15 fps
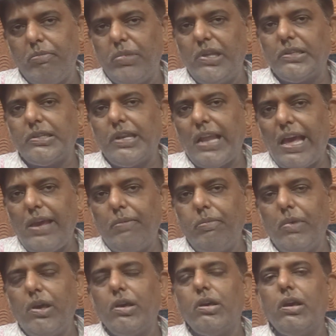Please like
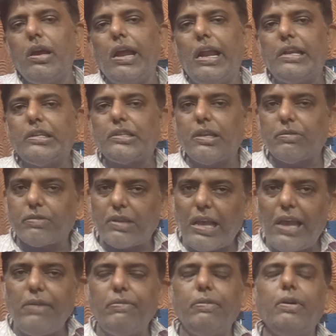and
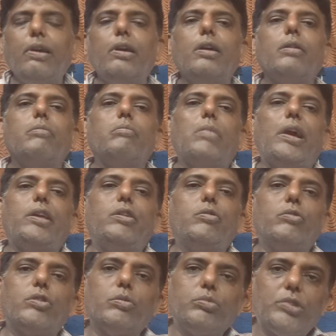subscribe my
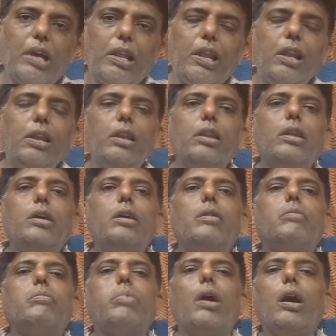YouTube channel
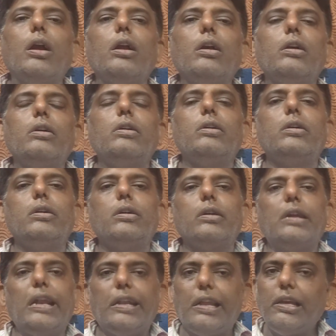for
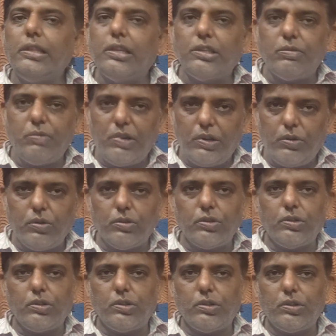getting these
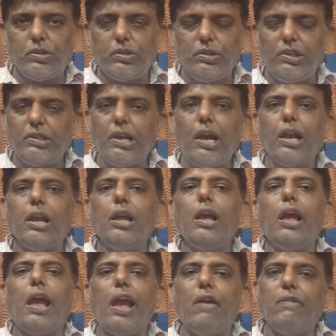videos. These are
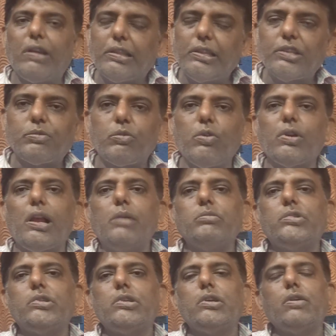awareness
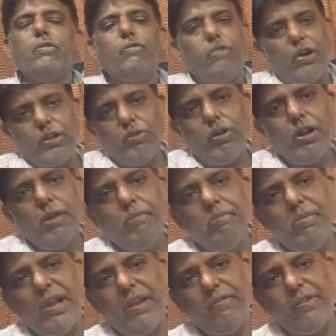programs for your
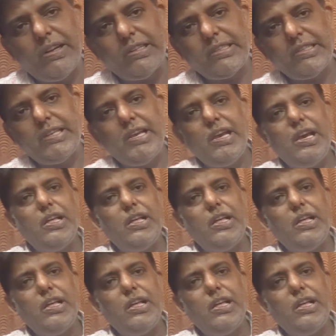benefits.